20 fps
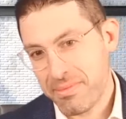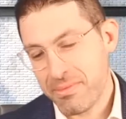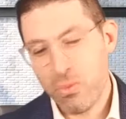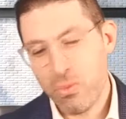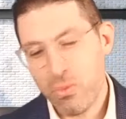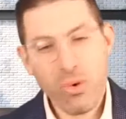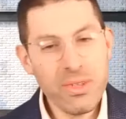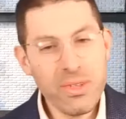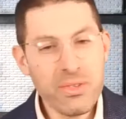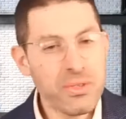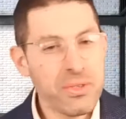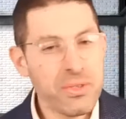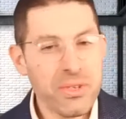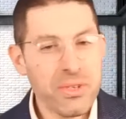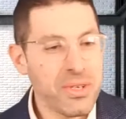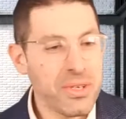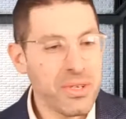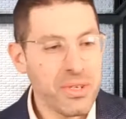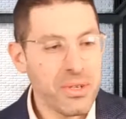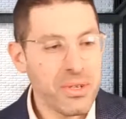Once
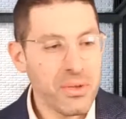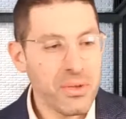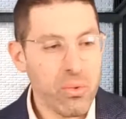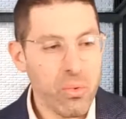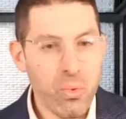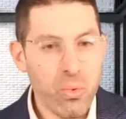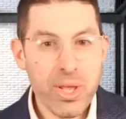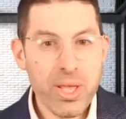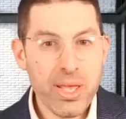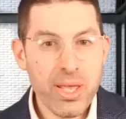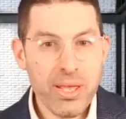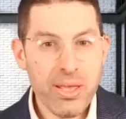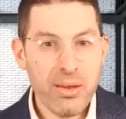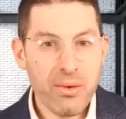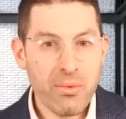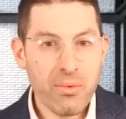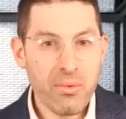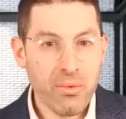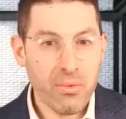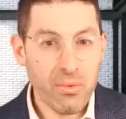we
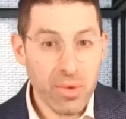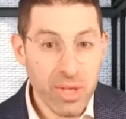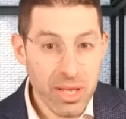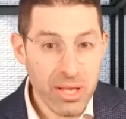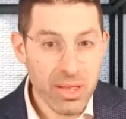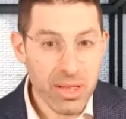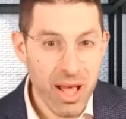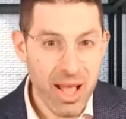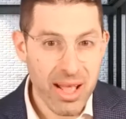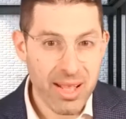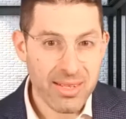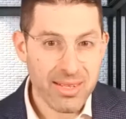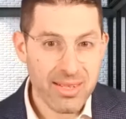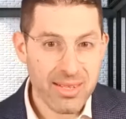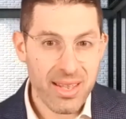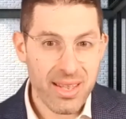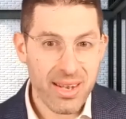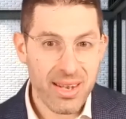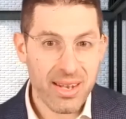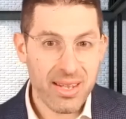realize
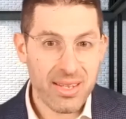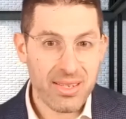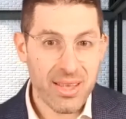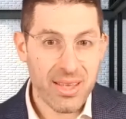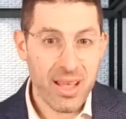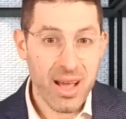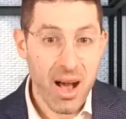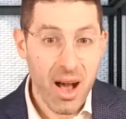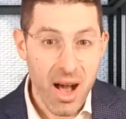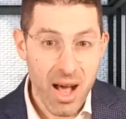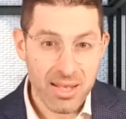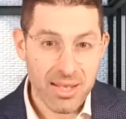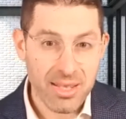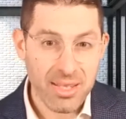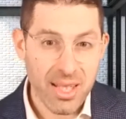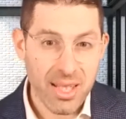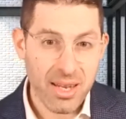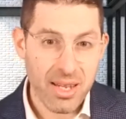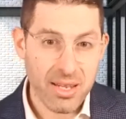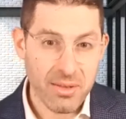that it is us
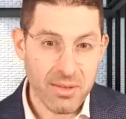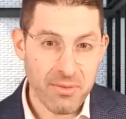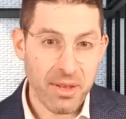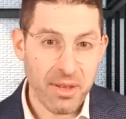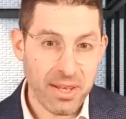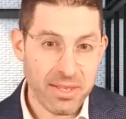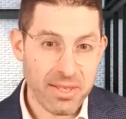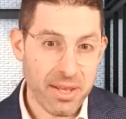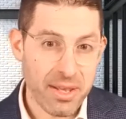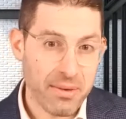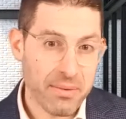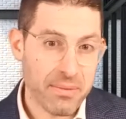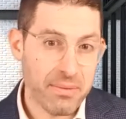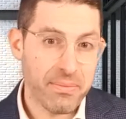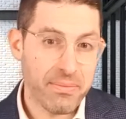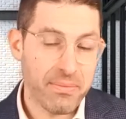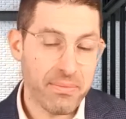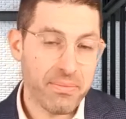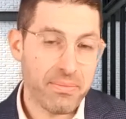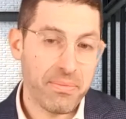that needs fixing,
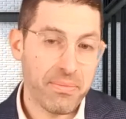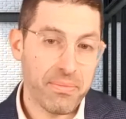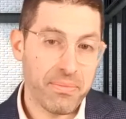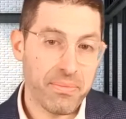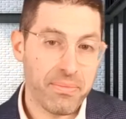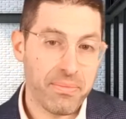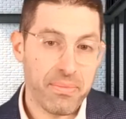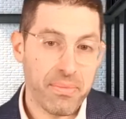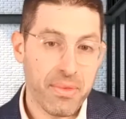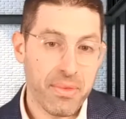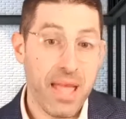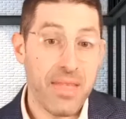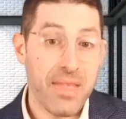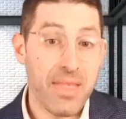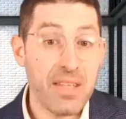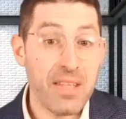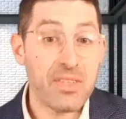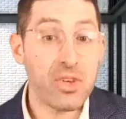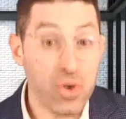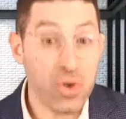and
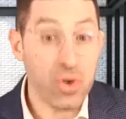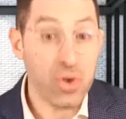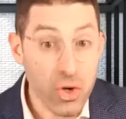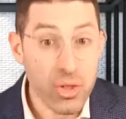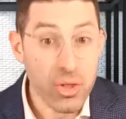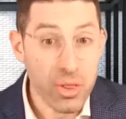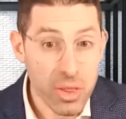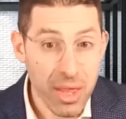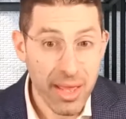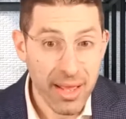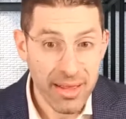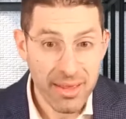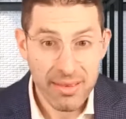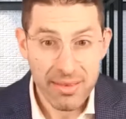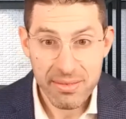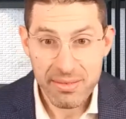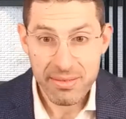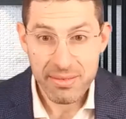that's a good thing,